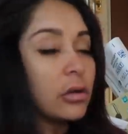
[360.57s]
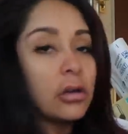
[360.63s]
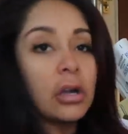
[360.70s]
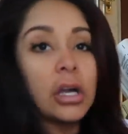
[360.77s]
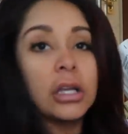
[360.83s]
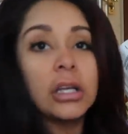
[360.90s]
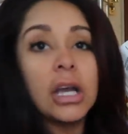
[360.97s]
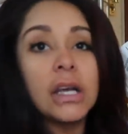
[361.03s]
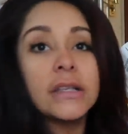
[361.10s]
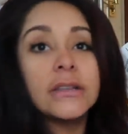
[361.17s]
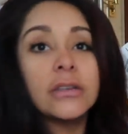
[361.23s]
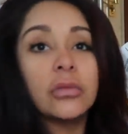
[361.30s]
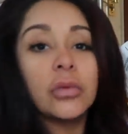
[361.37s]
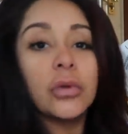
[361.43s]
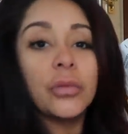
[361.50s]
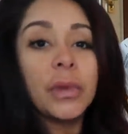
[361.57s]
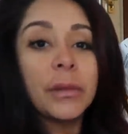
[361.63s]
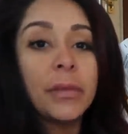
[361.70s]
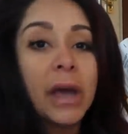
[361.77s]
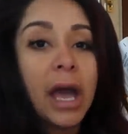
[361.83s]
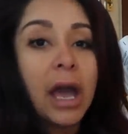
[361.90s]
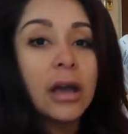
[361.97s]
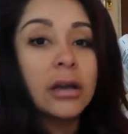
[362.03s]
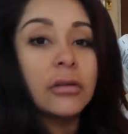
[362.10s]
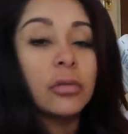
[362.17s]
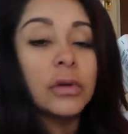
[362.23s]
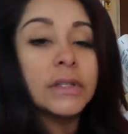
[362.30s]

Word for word: Alright guys, so we'll be back.